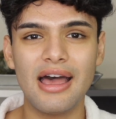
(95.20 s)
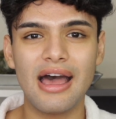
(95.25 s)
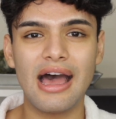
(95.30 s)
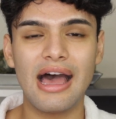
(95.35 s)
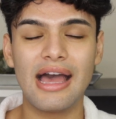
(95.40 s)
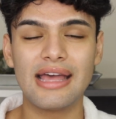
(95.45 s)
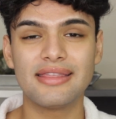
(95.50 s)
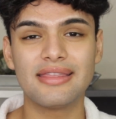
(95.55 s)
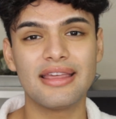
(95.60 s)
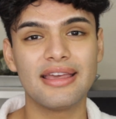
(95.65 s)

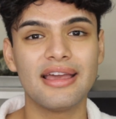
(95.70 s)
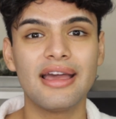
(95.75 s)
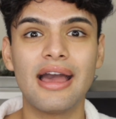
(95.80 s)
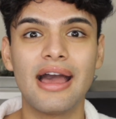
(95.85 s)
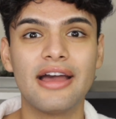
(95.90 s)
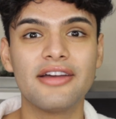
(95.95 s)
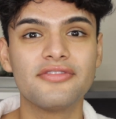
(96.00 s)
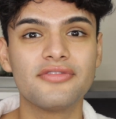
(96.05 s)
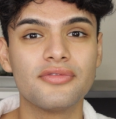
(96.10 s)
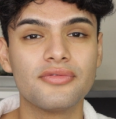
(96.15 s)
I think
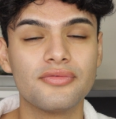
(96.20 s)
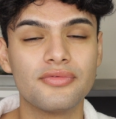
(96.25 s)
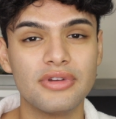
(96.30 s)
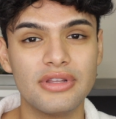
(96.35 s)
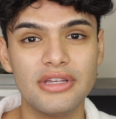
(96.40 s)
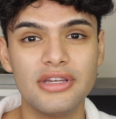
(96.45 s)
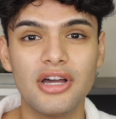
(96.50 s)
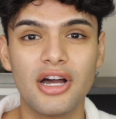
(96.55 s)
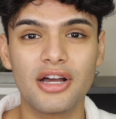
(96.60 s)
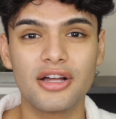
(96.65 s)
I've
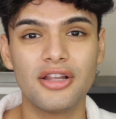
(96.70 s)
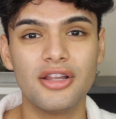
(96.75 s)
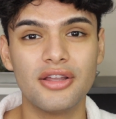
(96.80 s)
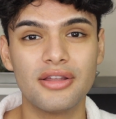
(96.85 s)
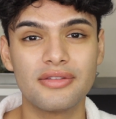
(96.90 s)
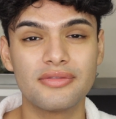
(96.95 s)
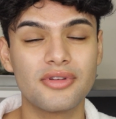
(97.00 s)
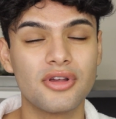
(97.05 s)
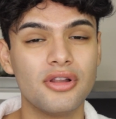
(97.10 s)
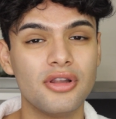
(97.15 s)
really got
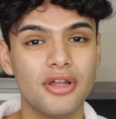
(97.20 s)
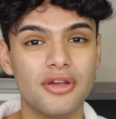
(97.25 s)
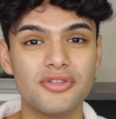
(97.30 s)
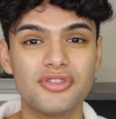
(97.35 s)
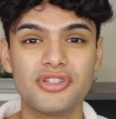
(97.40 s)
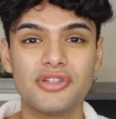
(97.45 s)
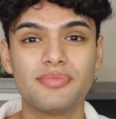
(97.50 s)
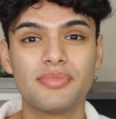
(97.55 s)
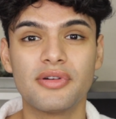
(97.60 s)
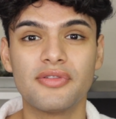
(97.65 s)

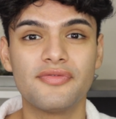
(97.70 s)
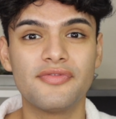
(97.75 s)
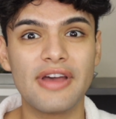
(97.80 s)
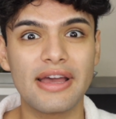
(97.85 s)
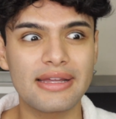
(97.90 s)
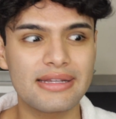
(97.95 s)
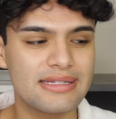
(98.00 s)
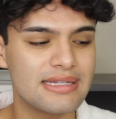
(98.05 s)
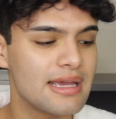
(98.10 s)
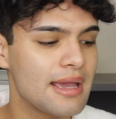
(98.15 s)
close to
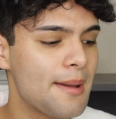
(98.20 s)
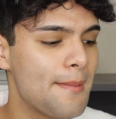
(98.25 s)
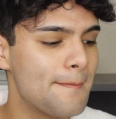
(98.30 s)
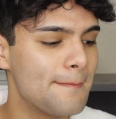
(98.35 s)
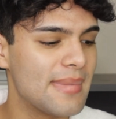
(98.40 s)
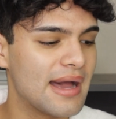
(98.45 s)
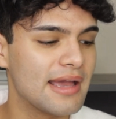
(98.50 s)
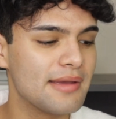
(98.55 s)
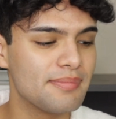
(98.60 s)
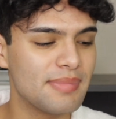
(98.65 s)
perfecting
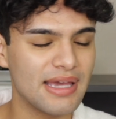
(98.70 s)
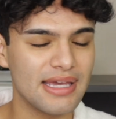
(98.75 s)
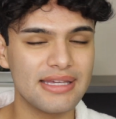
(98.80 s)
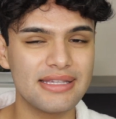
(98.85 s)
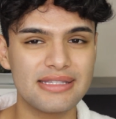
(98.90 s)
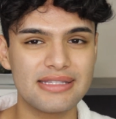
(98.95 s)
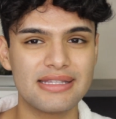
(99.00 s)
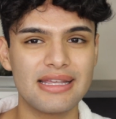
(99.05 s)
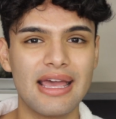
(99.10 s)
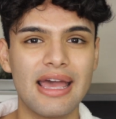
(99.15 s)
my
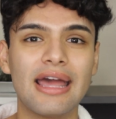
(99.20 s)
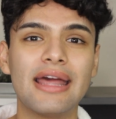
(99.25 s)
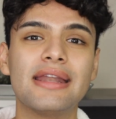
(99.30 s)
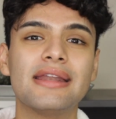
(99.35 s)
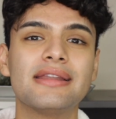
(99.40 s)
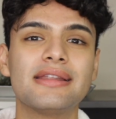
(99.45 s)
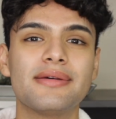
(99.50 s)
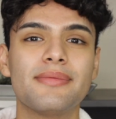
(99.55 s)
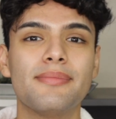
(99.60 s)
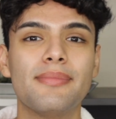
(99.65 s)
base
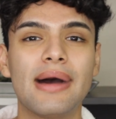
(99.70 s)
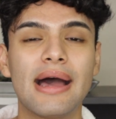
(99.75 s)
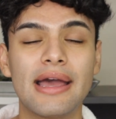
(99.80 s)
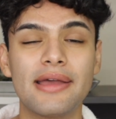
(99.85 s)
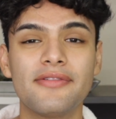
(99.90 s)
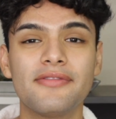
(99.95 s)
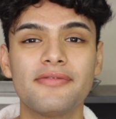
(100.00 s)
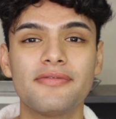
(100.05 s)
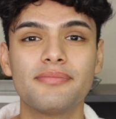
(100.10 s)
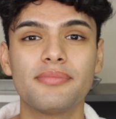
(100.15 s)
and
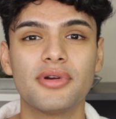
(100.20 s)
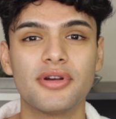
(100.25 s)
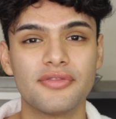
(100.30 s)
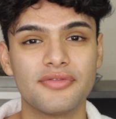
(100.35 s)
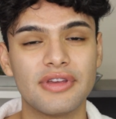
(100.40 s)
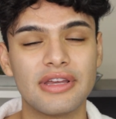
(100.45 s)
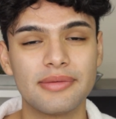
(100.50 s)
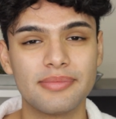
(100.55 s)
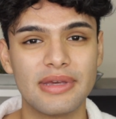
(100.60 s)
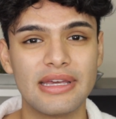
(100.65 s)
my
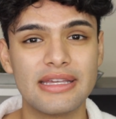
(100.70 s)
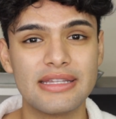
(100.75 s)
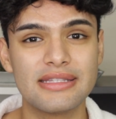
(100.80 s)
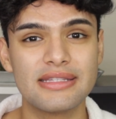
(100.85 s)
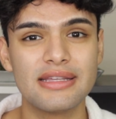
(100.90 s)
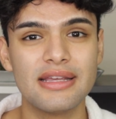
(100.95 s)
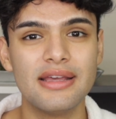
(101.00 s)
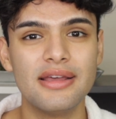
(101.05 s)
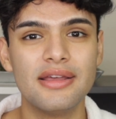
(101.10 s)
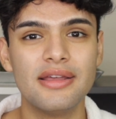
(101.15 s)
perfect
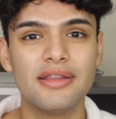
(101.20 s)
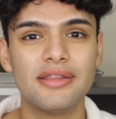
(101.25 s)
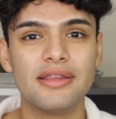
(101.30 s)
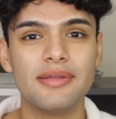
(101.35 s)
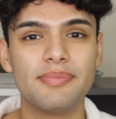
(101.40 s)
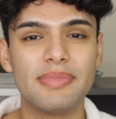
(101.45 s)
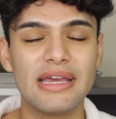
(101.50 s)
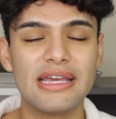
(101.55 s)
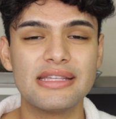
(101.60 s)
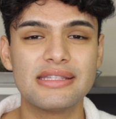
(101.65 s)
base.
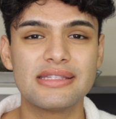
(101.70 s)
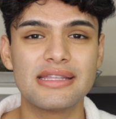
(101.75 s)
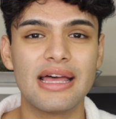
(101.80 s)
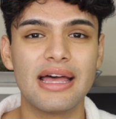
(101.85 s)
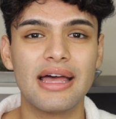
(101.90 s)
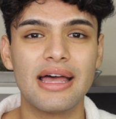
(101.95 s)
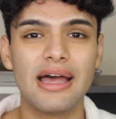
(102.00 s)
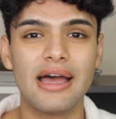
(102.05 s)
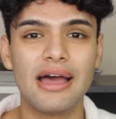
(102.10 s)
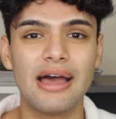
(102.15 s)
The base
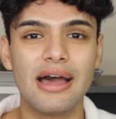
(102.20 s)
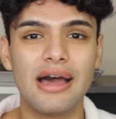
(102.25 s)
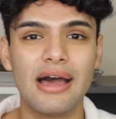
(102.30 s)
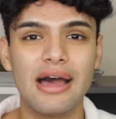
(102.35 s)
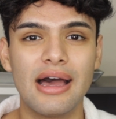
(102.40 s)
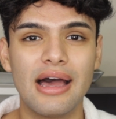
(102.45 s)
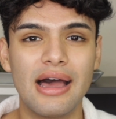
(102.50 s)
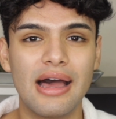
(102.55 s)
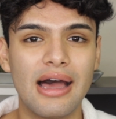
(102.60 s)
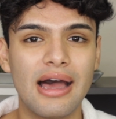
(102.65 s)
that
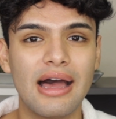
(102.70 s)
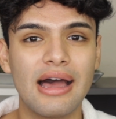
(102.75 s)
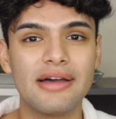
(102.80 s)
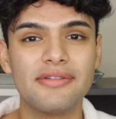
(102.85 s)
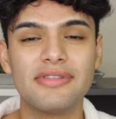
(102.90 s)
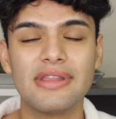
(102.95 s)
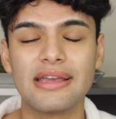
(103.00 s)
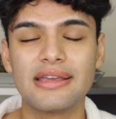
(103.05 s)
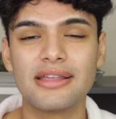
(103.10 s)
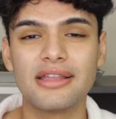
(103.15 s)

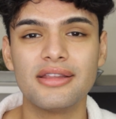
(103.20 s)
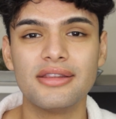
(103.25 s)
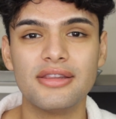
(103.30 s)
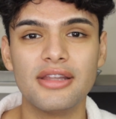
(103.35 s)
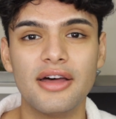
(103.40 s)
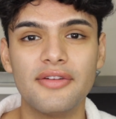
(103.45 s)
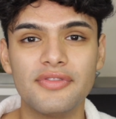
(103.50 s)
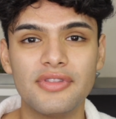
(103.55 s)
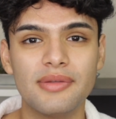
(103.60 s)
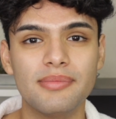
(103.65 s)
I've like
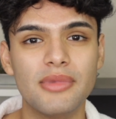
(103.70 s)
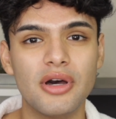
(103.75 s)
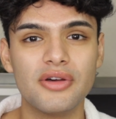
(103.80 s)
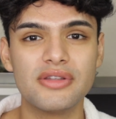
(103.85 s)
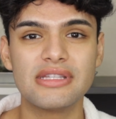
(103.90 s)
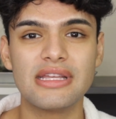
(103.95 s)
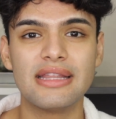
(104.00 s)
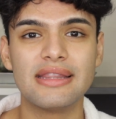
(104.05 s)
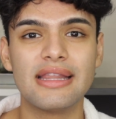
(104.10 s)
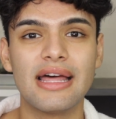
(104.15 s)
loved the
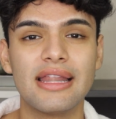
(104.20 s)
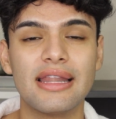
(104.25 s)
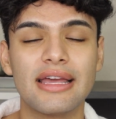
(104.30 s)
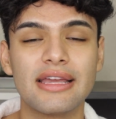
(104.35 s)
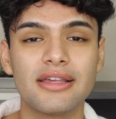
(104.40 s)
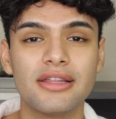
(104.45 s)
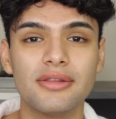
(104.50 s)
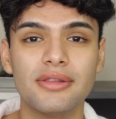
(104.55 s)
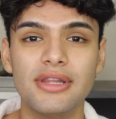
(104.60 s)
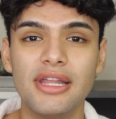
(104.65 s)
most and that
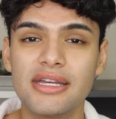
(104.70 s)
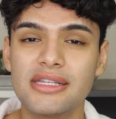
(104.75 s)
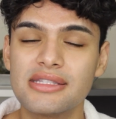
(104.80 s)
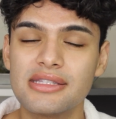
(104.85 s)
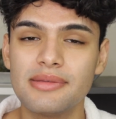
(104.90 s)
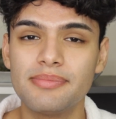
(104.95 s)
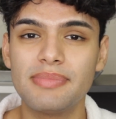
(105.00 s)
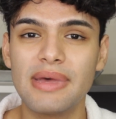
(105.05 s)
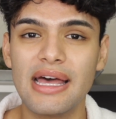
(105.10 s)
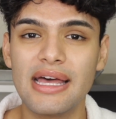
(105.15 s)
like looks
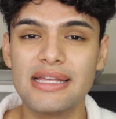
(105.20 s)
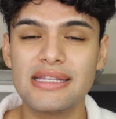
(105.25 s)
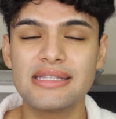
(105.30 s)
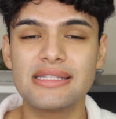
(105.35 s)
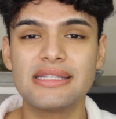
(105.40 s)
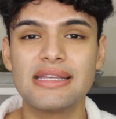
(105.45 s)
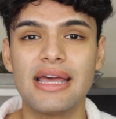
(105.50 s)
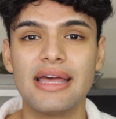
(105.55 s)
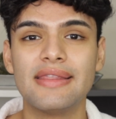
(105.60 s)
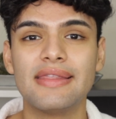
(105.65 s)
the
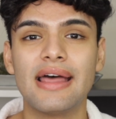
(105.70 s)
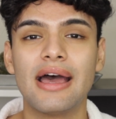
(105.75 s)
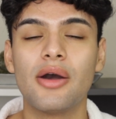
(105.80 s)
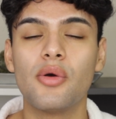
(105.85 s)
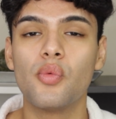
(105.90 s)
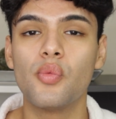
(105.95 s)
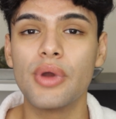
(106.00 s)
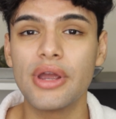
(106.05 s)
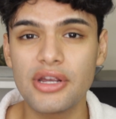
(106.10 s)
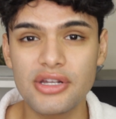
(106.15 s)
best and
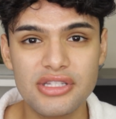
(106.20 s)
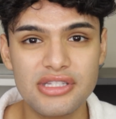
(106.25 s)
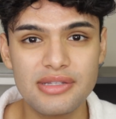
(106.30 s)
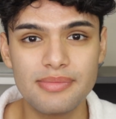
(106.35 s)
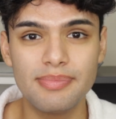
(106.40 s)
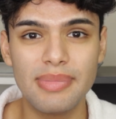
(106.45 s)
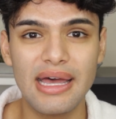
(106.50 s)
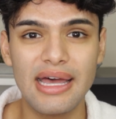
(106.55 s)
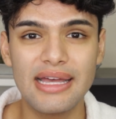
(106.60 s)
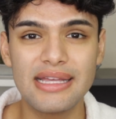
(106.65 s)
that wears the
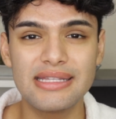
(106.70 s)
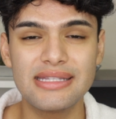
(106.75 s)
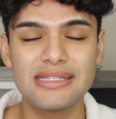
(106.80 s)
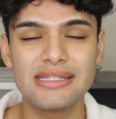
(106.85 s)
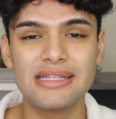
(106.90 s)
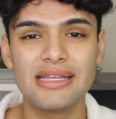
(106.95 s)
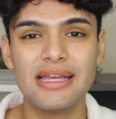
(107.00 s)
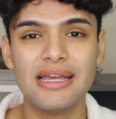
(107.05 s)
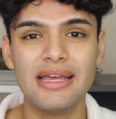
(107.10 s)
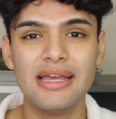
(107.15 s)

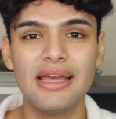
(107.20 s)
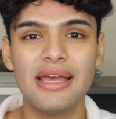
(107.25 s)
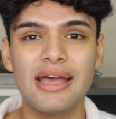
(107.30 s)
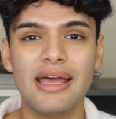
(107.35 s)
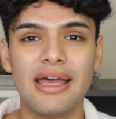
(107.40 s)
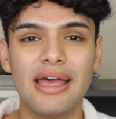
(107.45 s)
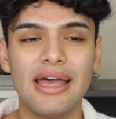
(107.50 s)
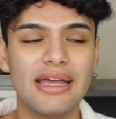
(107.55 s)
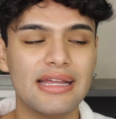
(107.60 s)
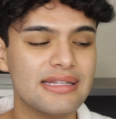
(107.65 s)
best,
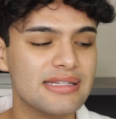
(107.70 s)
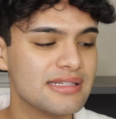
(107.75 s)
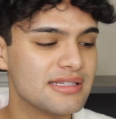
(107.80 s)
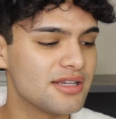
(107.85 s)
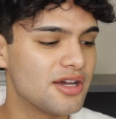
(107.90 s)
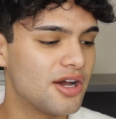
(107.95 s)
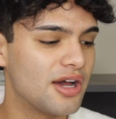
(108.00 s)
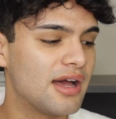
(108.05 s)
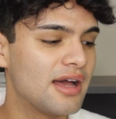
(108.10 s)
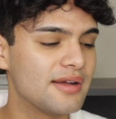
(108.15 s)

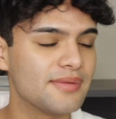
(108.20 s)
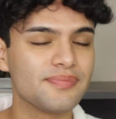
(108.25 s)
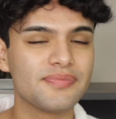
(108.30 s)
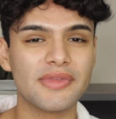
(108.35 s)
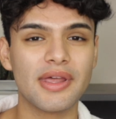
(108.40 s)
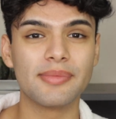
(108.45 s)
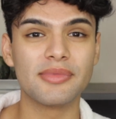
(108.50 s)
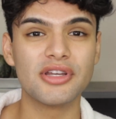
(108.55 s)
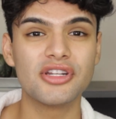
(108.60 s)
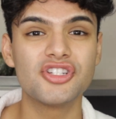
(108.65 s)
and
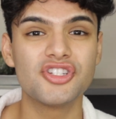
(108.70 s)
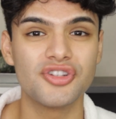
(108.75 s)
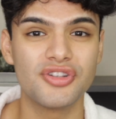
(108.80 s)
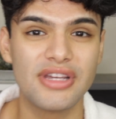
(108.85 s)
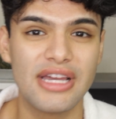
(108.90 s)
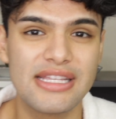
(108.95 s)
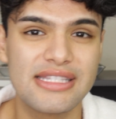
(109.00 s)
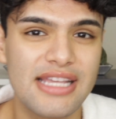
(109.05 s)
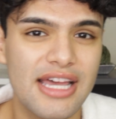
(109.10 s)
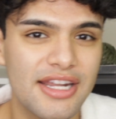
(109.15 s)
I'm gonna show you
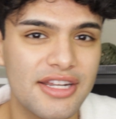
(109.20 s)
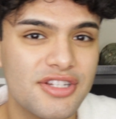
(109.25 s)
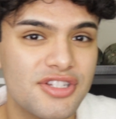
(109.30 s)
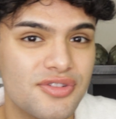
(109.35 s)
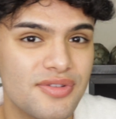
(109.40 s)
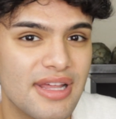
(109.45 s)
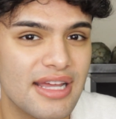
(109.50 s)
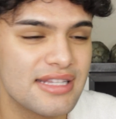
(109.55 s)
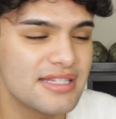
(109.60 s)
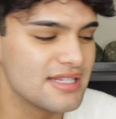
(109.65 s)
guys how to
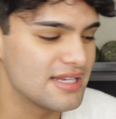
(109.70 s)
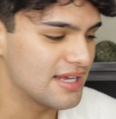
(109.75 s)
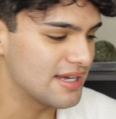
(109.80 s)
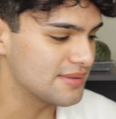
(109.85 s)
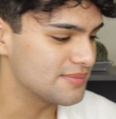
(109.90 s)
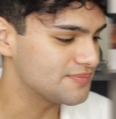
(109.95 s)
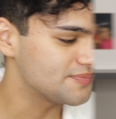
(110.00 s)
do that today.